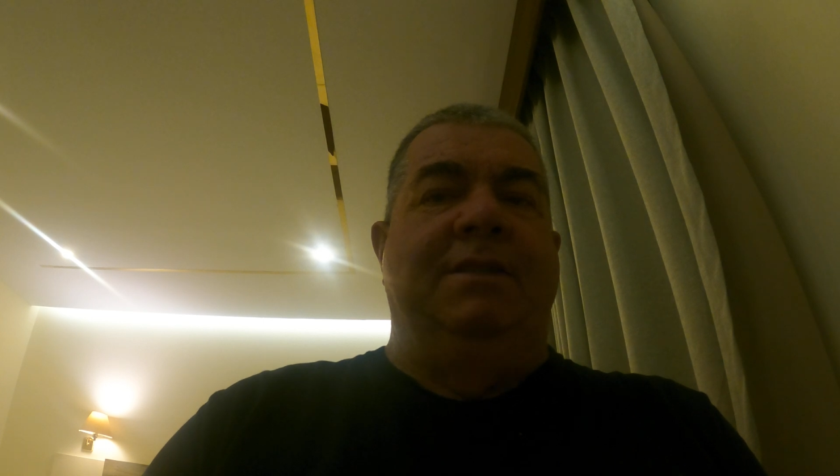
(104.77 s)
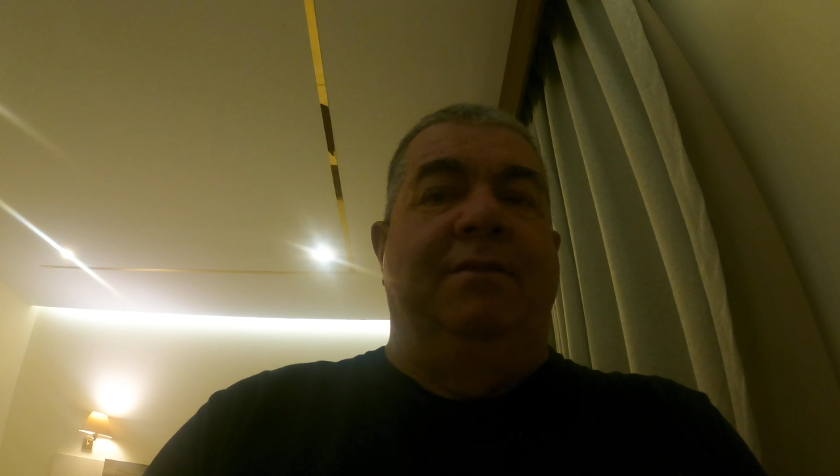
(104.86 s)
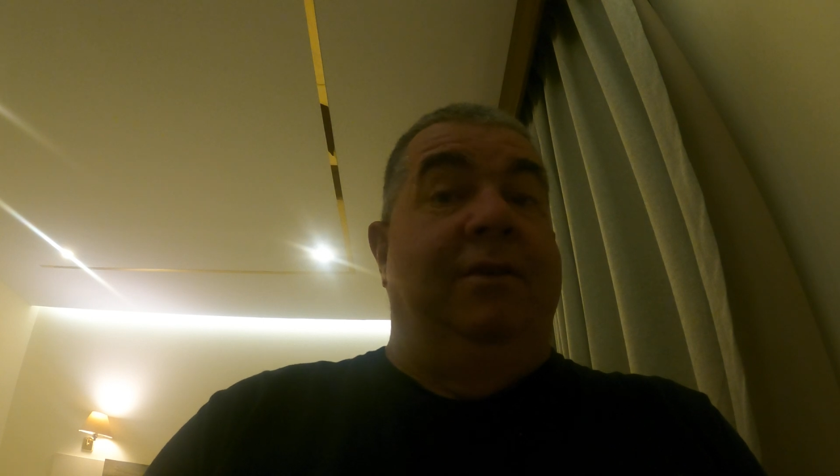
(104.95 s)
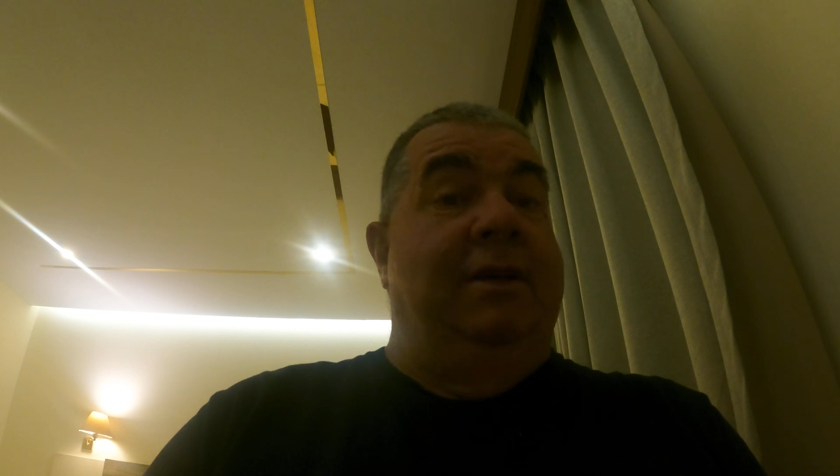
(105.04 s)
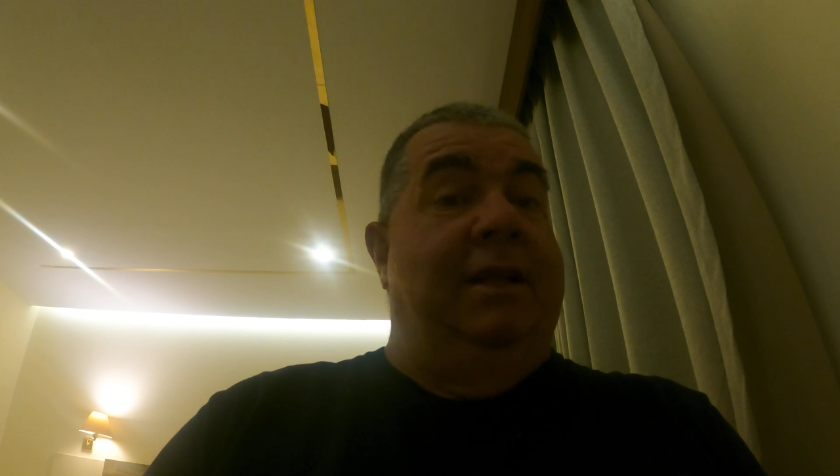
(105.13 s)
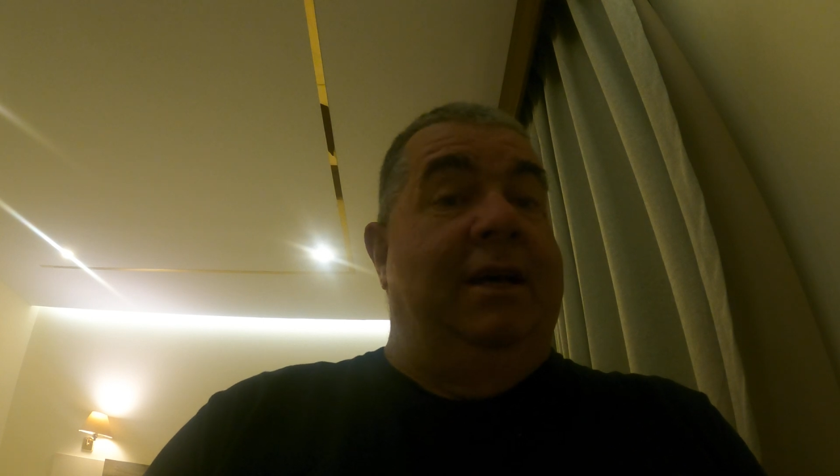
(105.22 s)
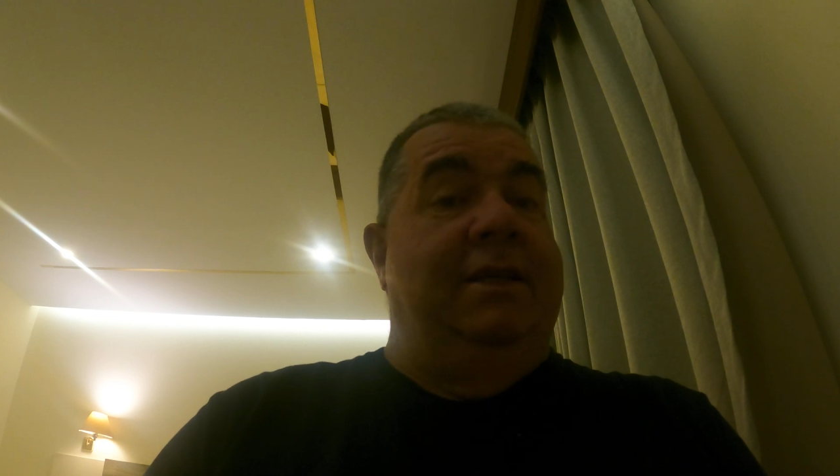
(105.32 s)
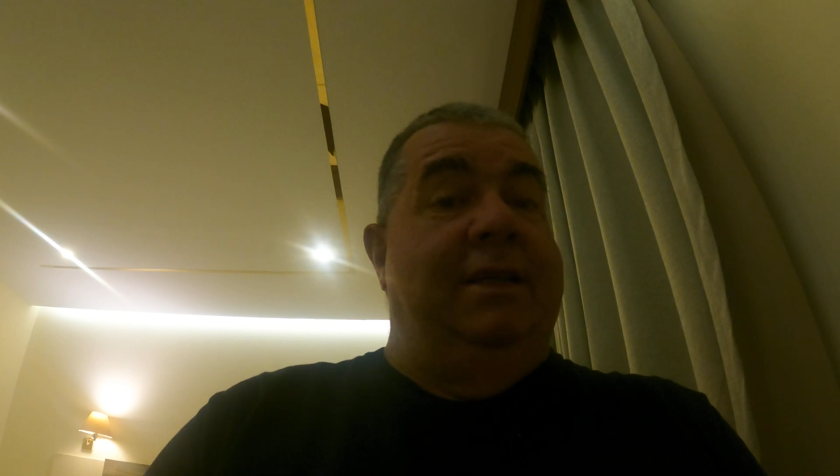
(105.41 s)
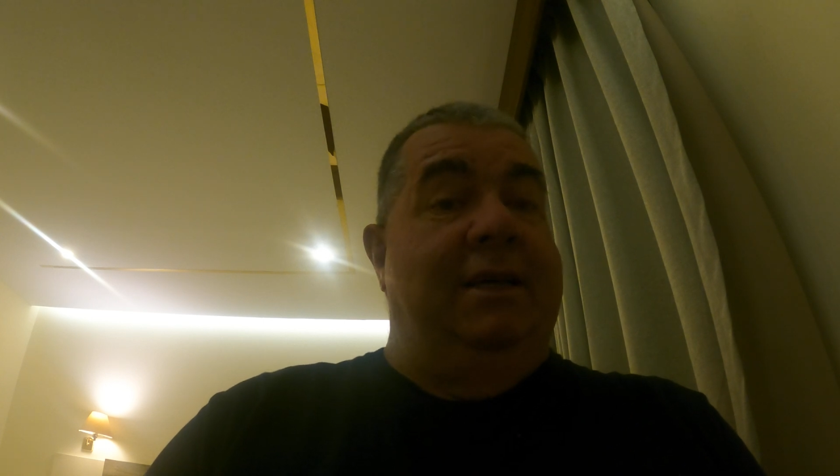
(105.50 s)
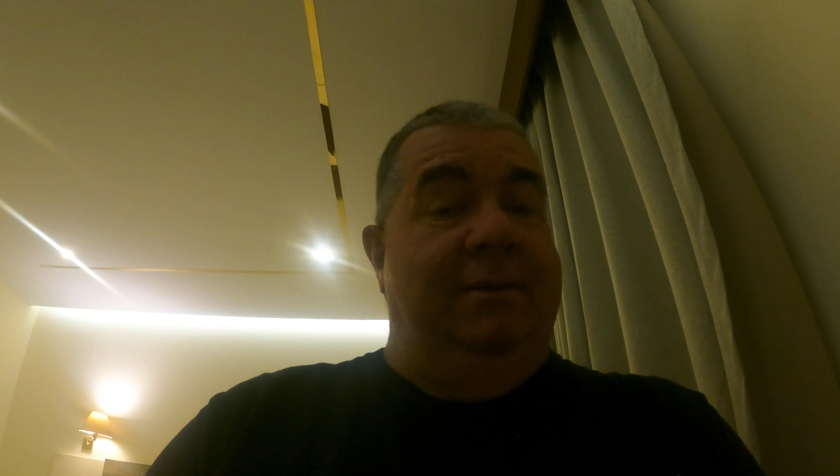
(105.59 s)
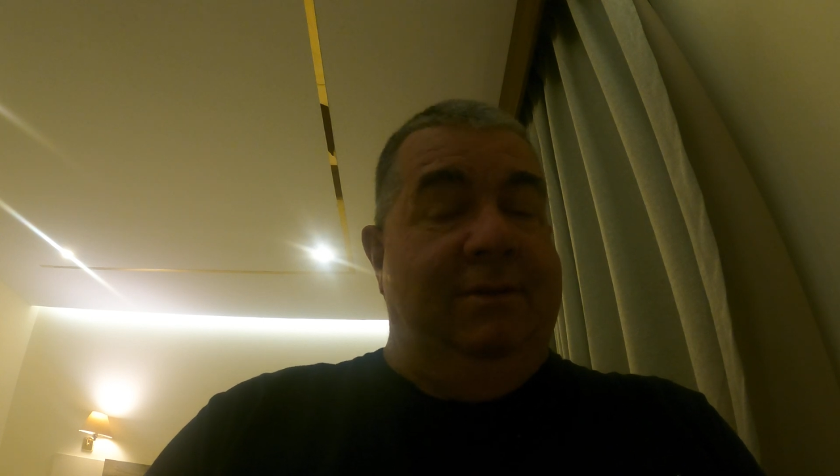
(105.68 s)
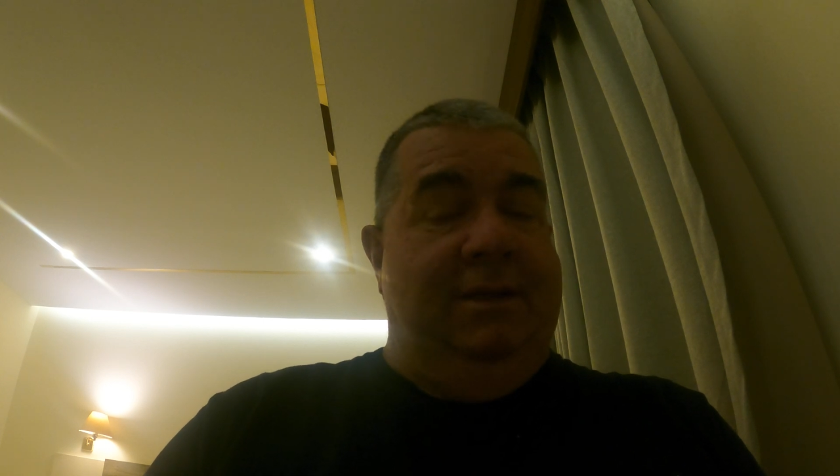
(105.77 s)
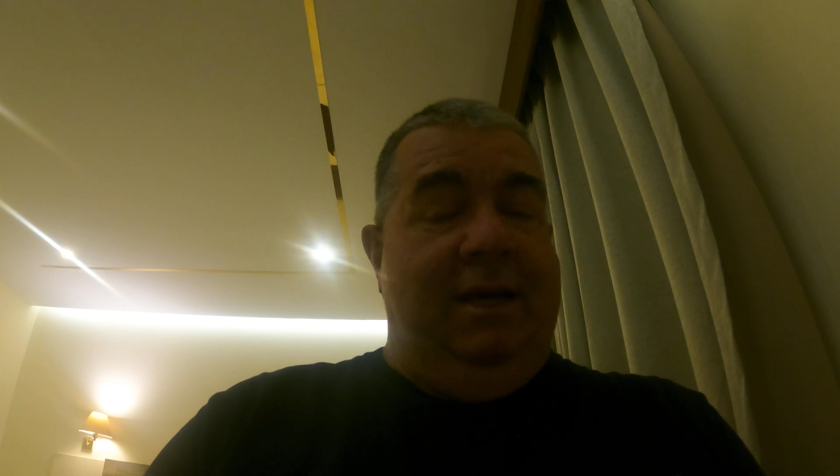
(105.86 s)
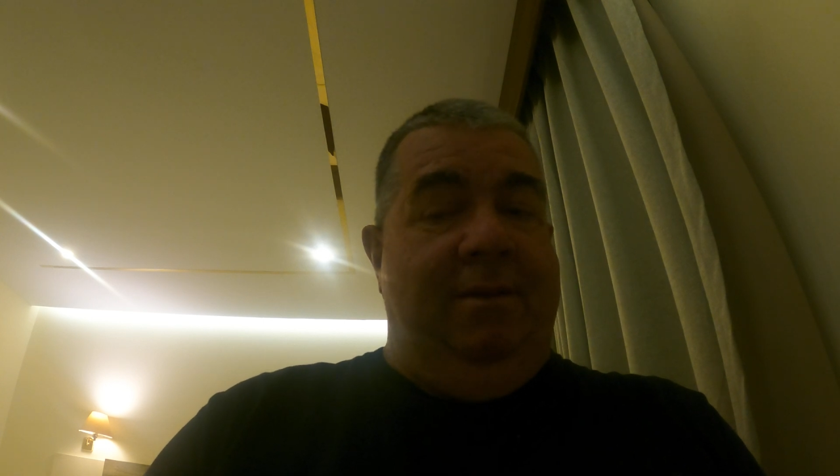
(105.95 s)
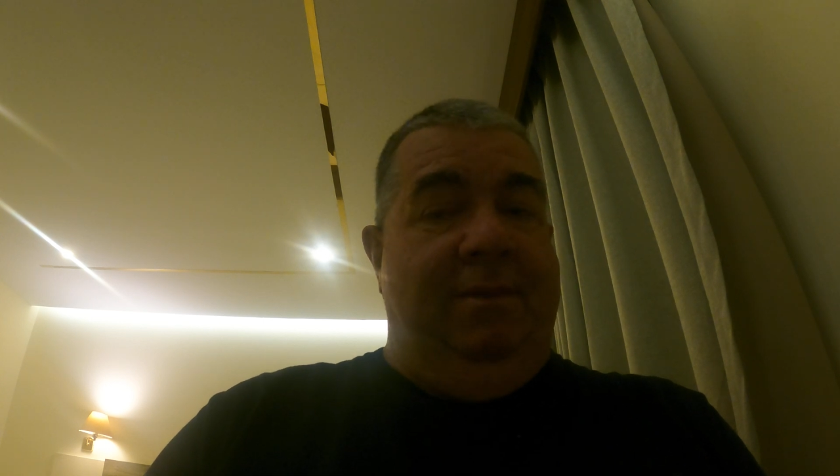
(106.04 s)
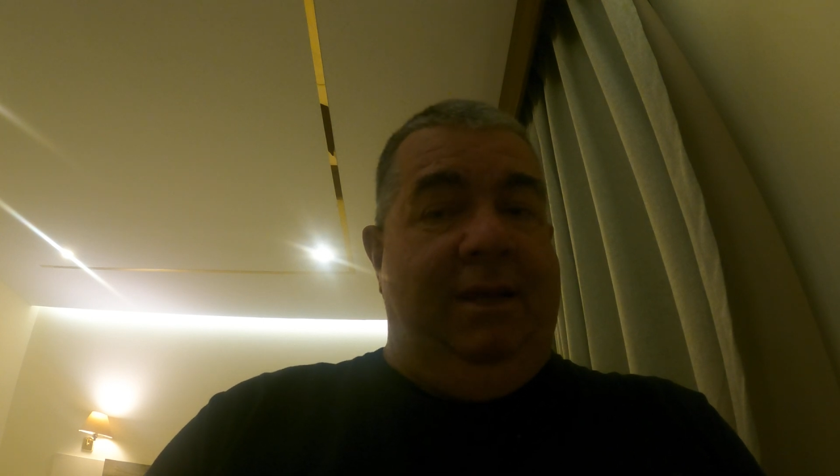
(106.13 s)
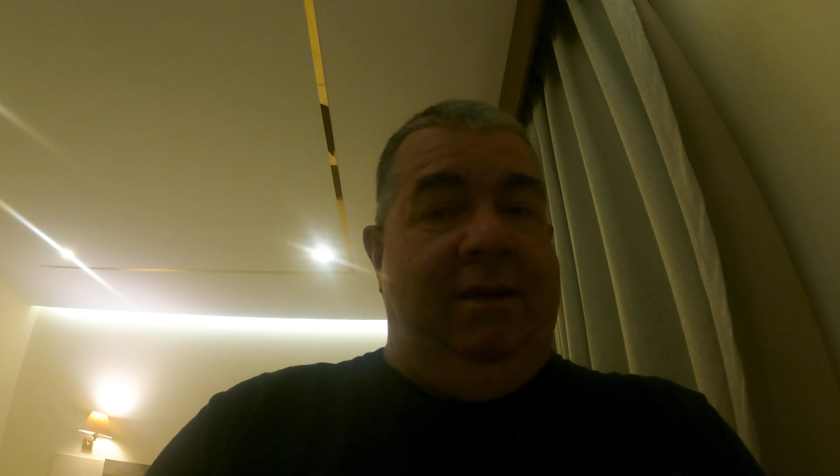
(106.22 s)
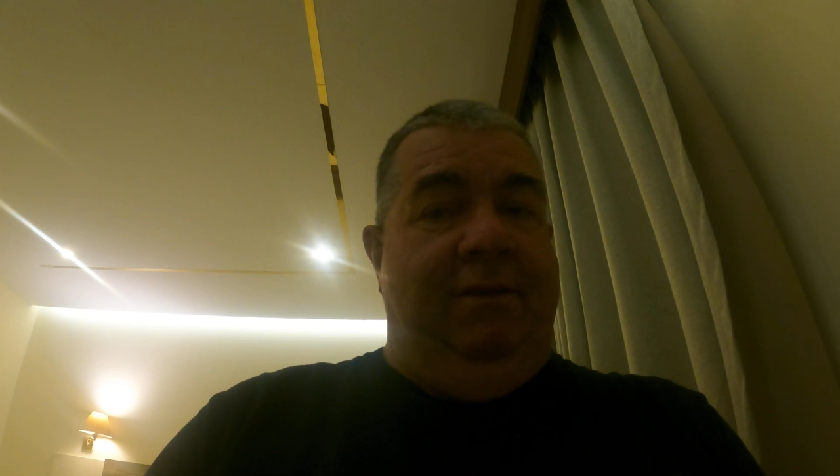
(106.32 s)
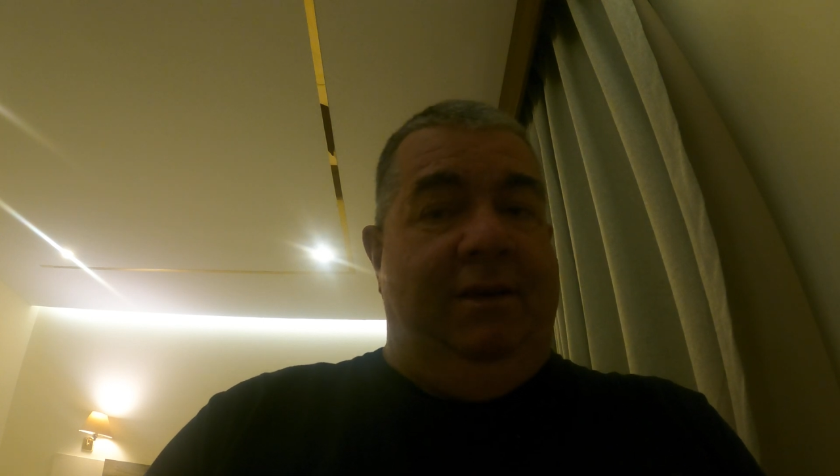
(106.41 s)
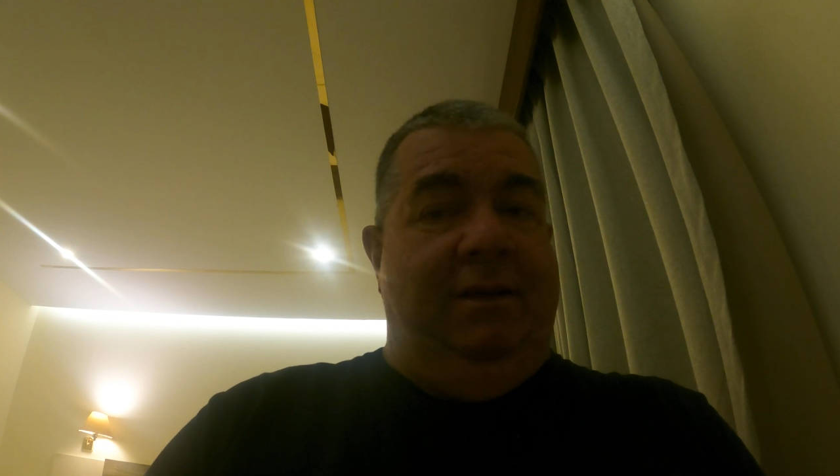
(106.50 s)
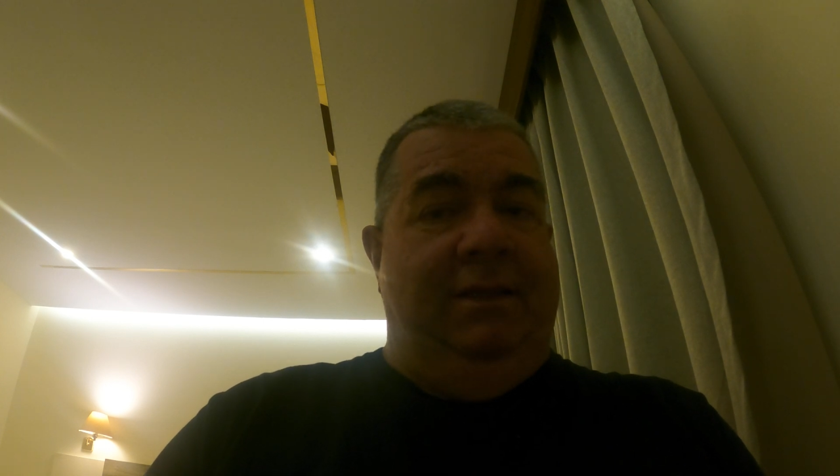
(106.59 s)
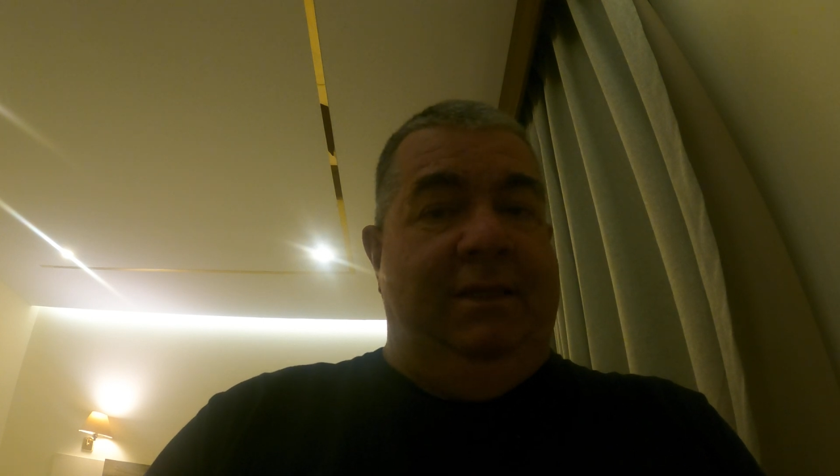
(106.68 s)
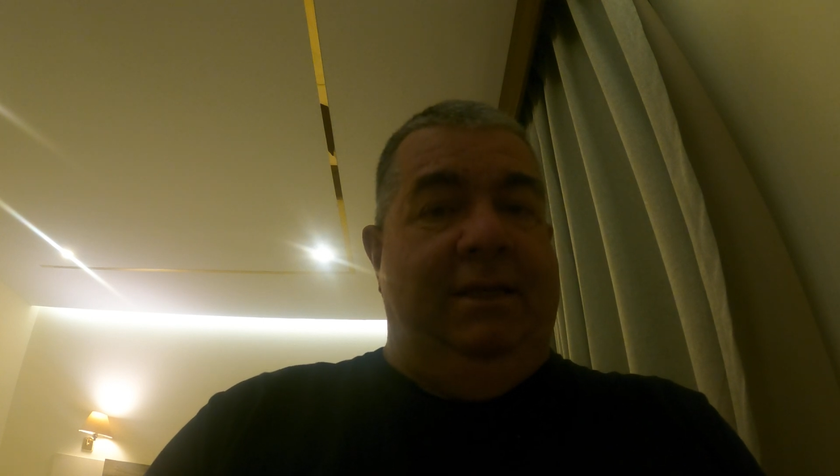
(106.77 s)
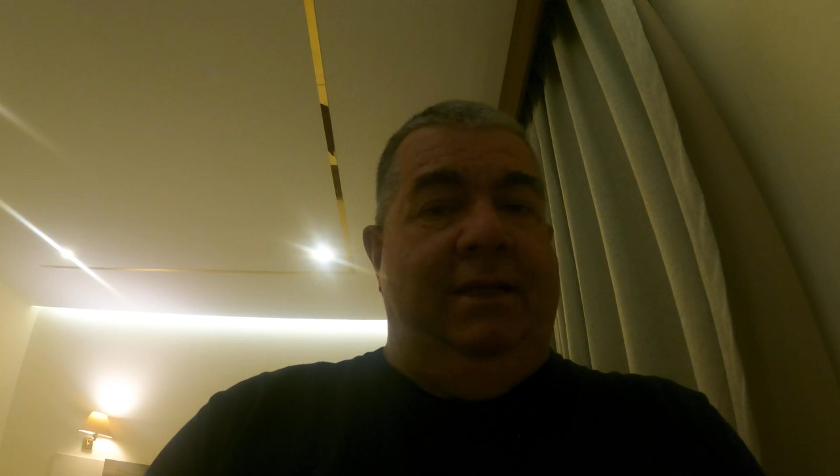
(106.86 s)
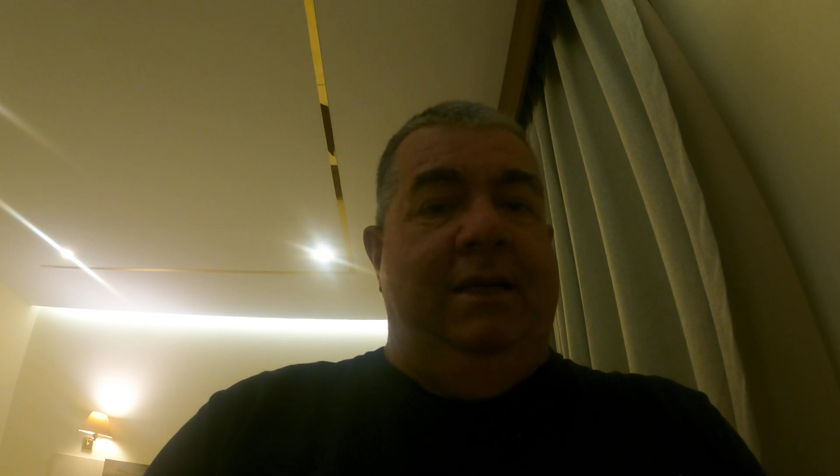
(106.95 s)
to find the hotel was going to be difficult.